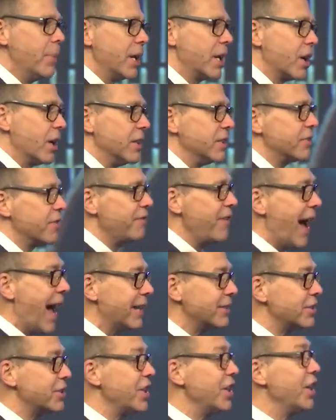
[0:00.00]
Because
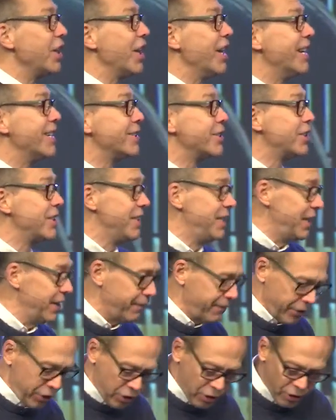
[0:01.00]
fasting is
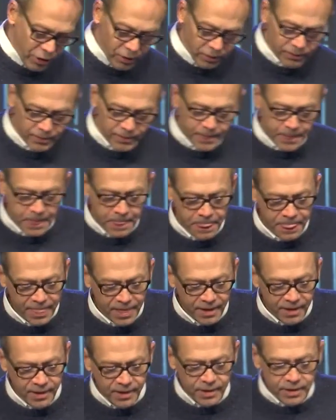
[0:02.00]
difficult.
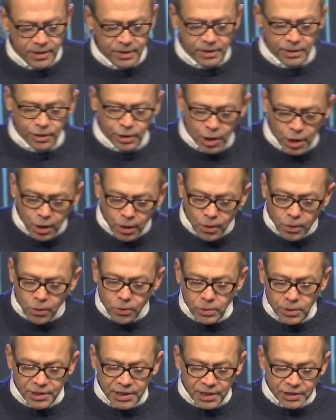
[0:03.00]

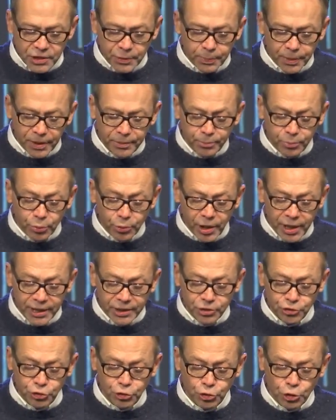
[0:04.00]
No discipline
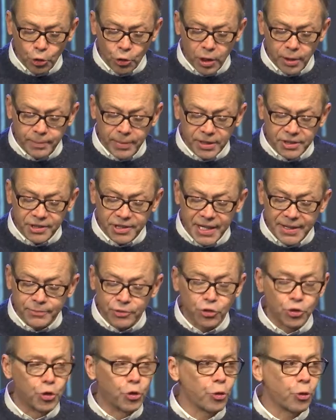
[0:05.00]
brings joy, but
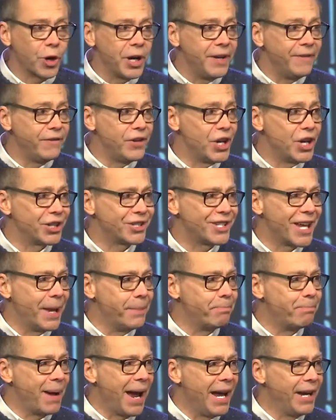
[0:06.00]
seems grievous
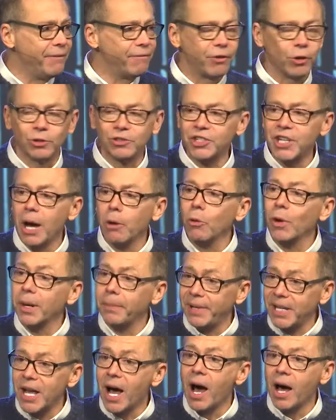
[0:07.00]
and painful. See, I want
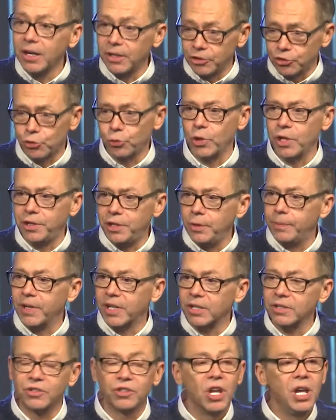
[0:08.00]
to be honest with you,
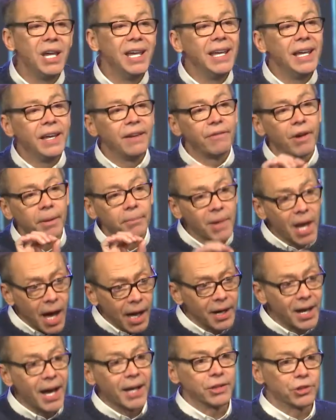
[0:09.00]
because if I'm
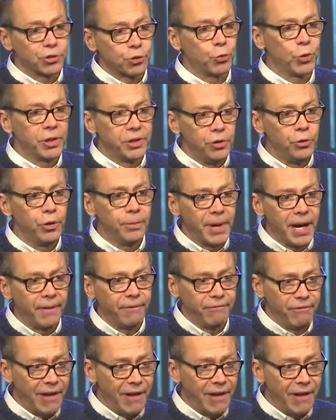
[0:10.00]
not honest with you about